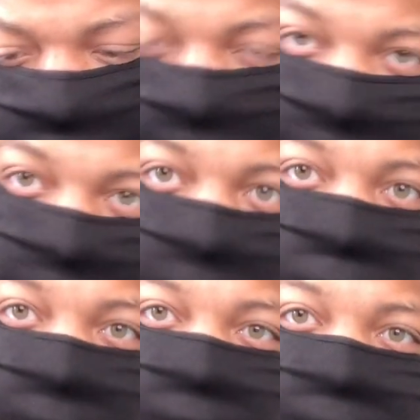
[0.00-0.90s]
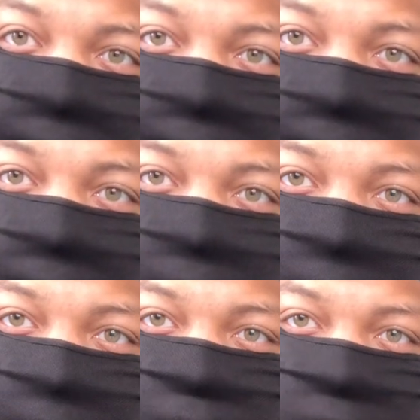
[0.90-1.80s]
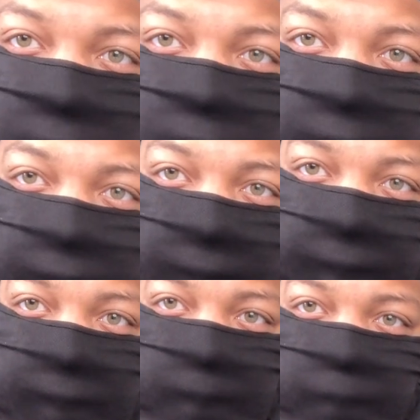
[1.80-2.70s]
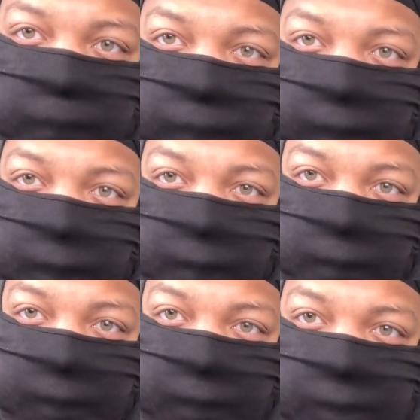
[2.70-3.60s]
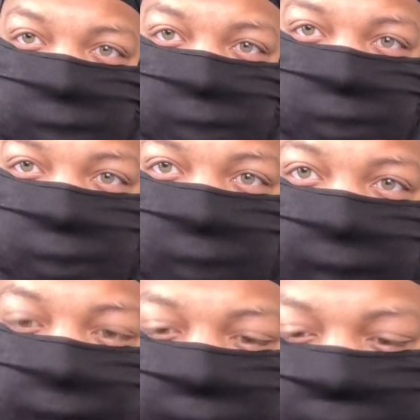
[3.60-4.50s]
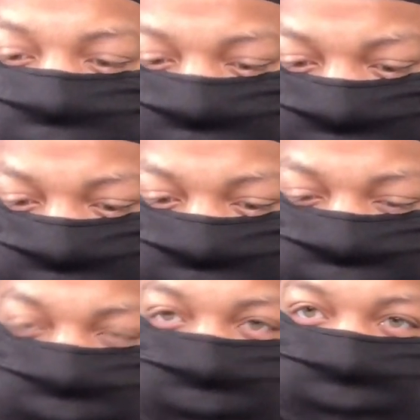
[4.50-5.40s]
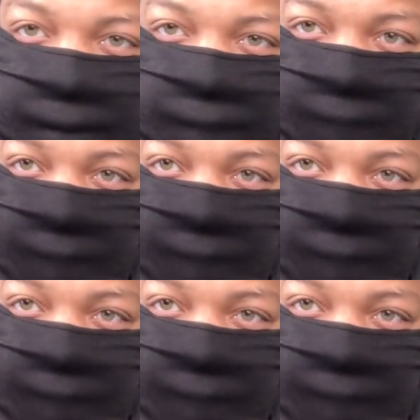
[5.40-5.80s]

went home and fixed that. Obviously, it's working now. No issues. It's a little hard to reset without